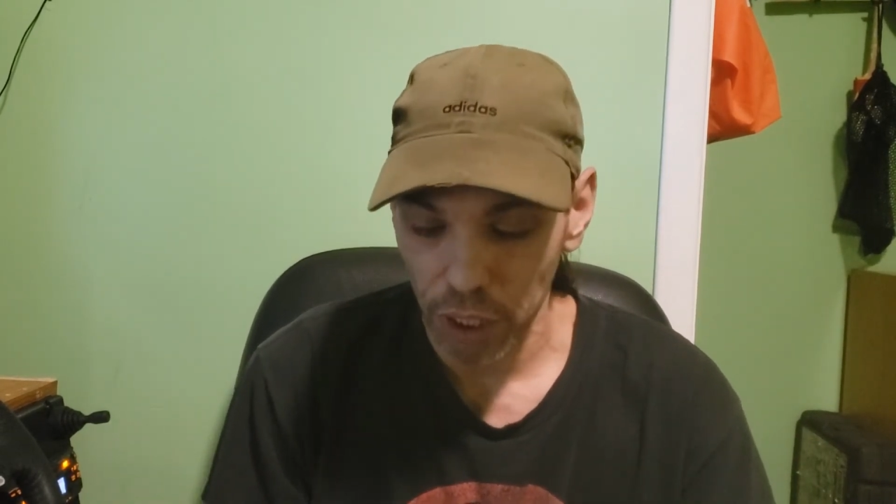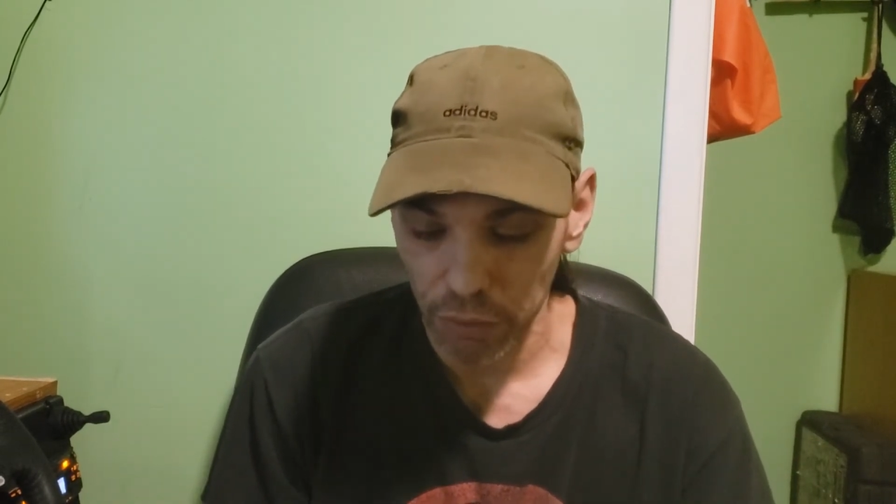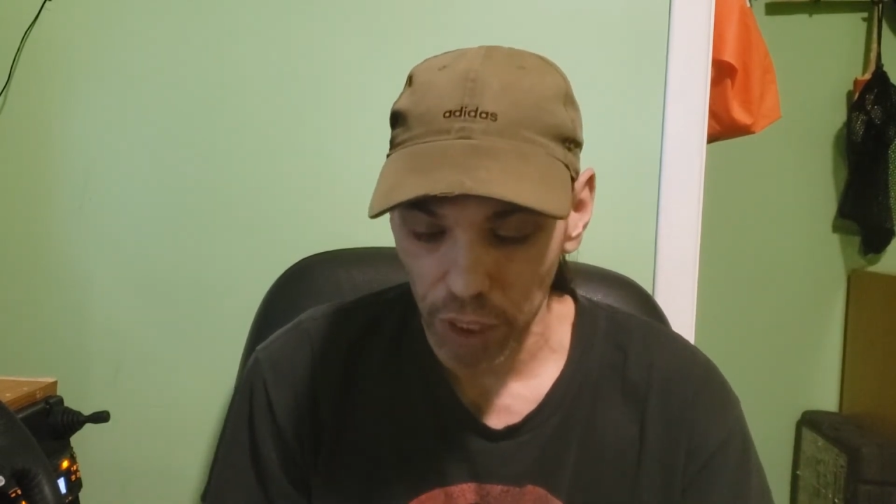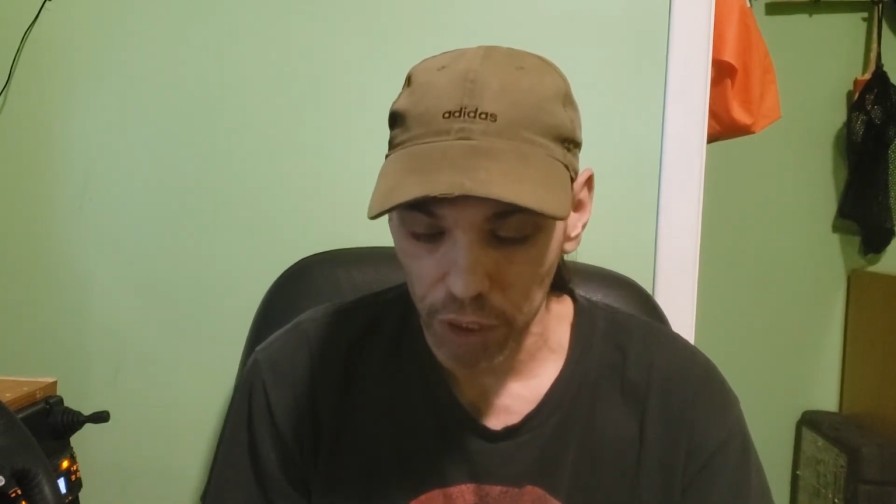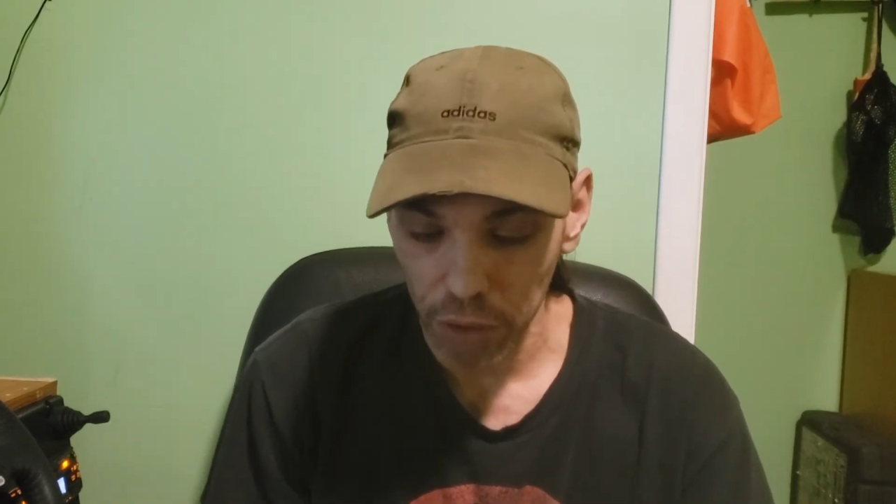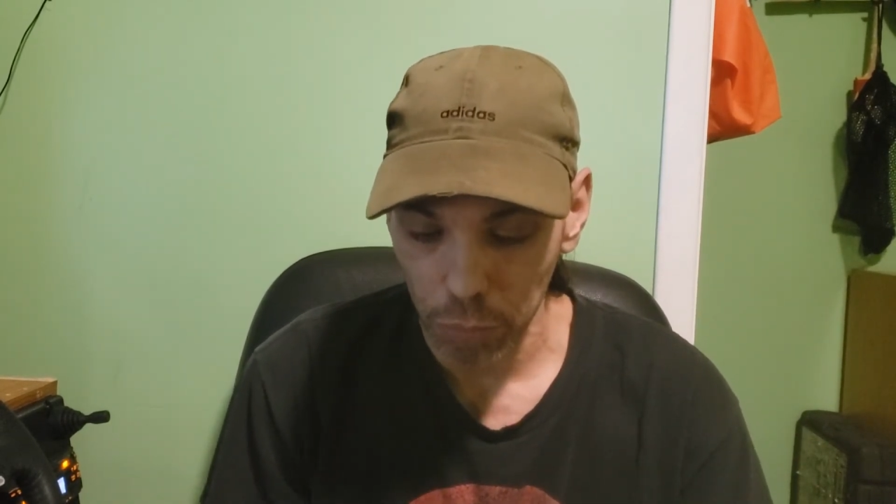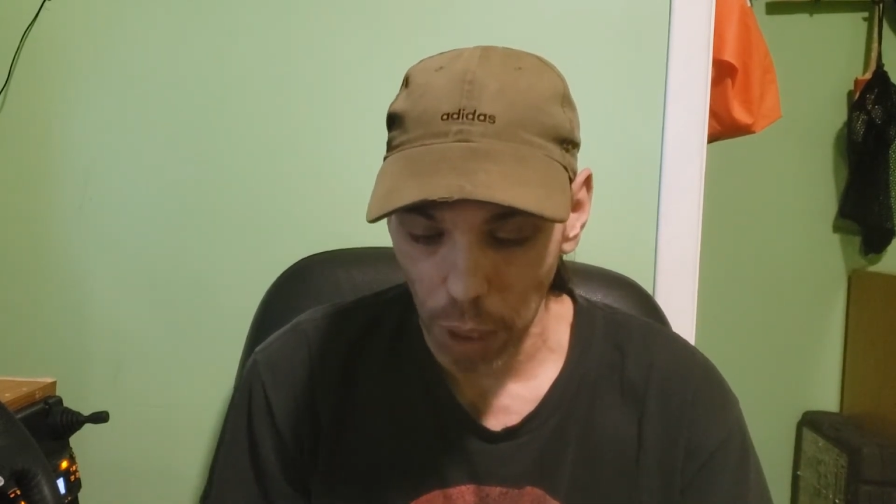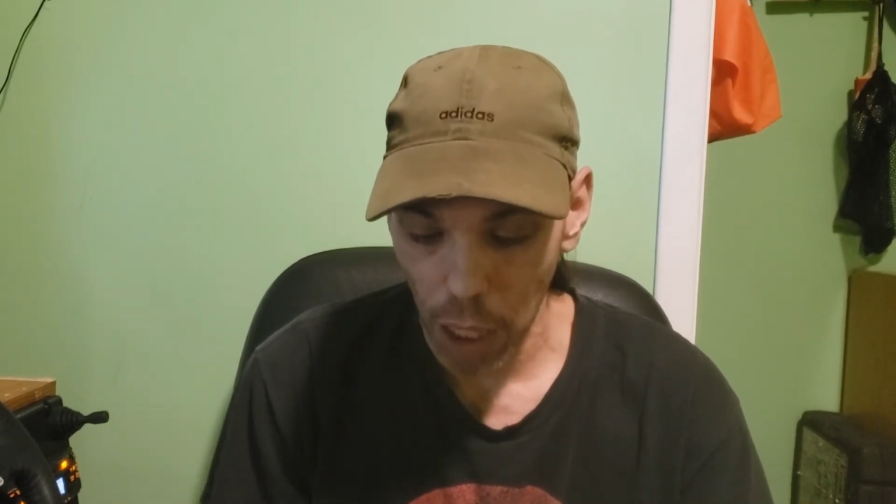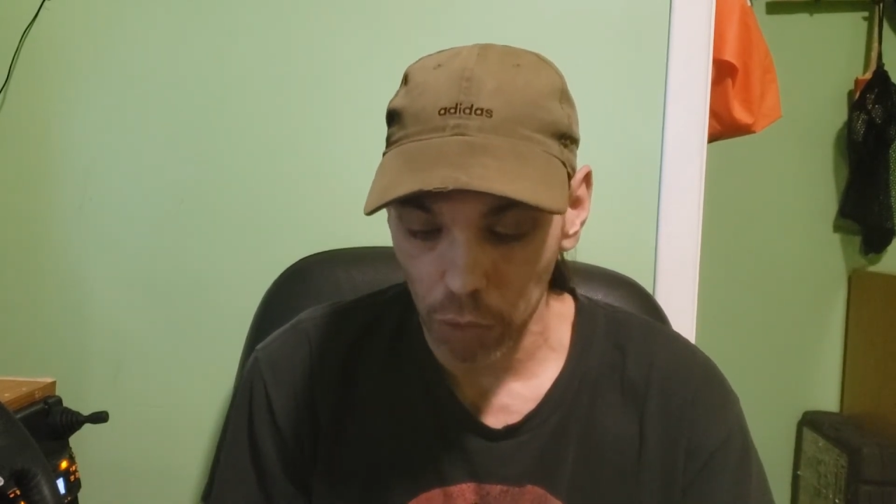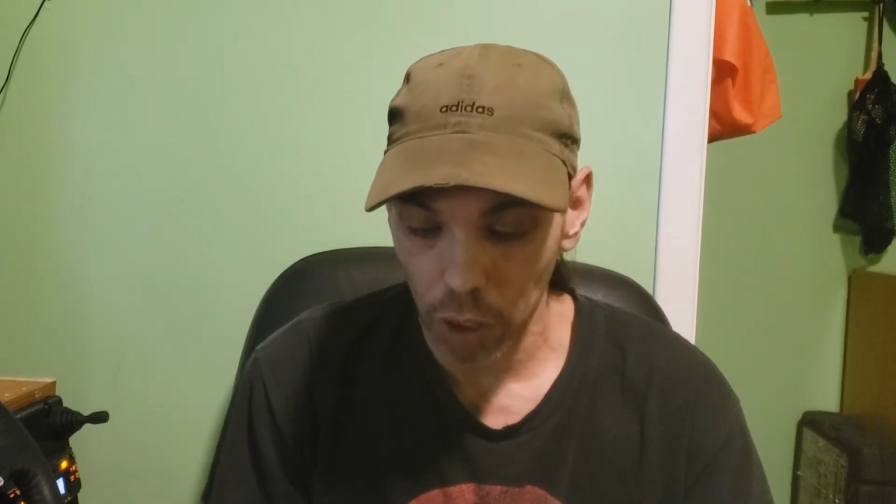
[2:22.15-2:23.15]
I've got the new
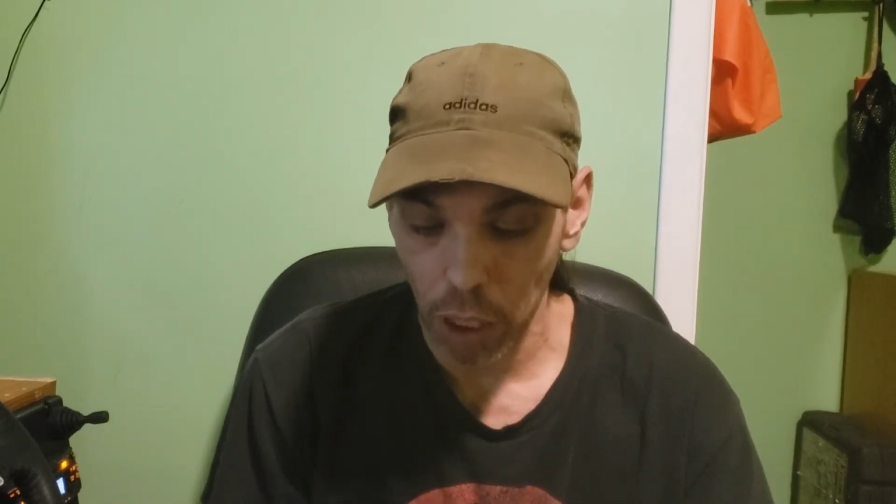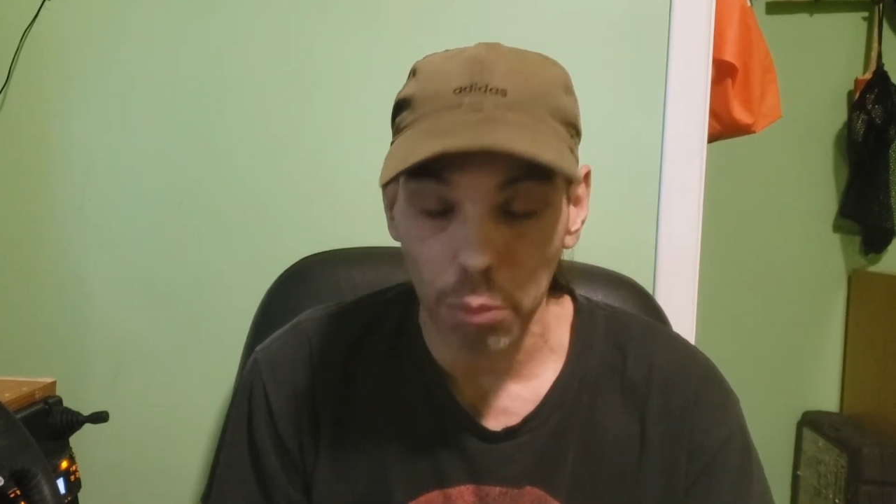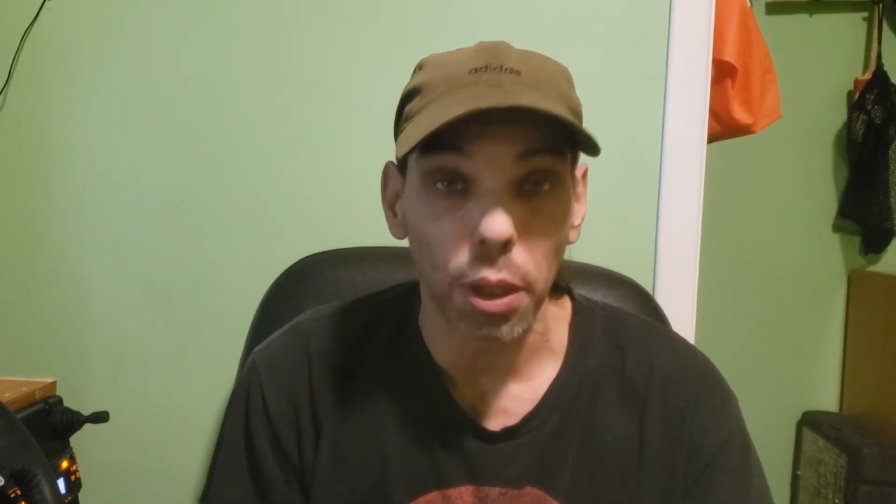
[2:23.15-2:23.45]
mount on